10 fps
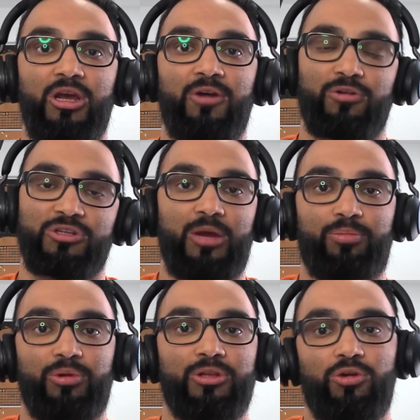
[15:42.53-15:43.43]
For
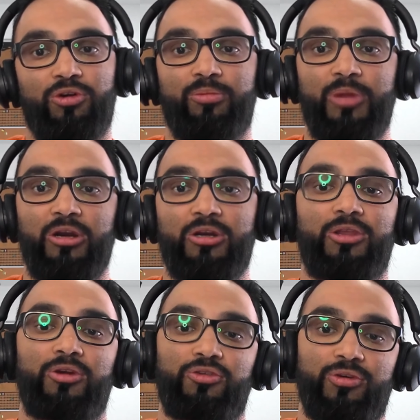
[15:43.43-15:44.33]
example, in North America,
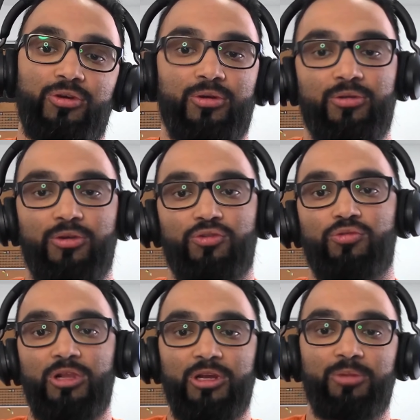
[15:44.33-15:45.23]
there's a
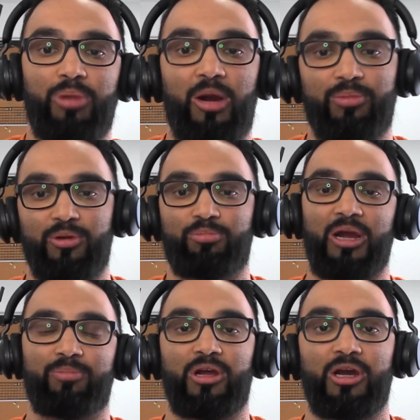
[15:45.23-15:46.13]
really popular
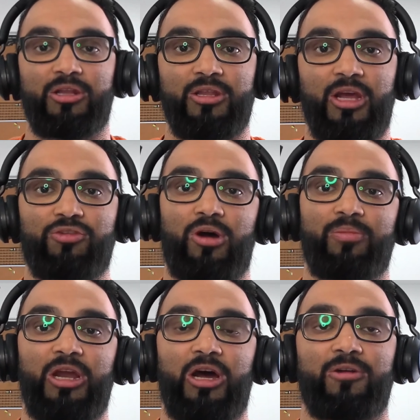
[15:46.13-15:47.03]
pipeline that's
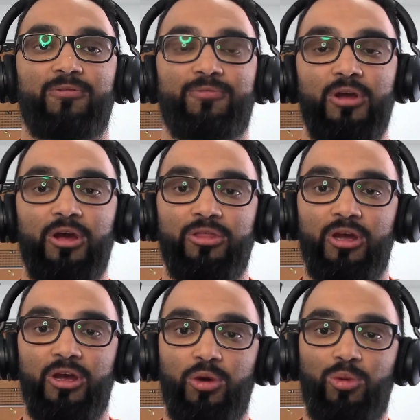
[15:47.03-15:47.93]
coming out of
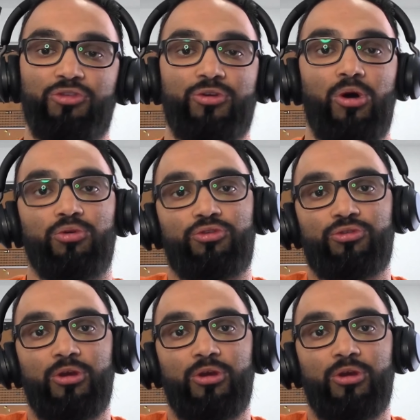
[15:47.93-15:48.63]
the West Coast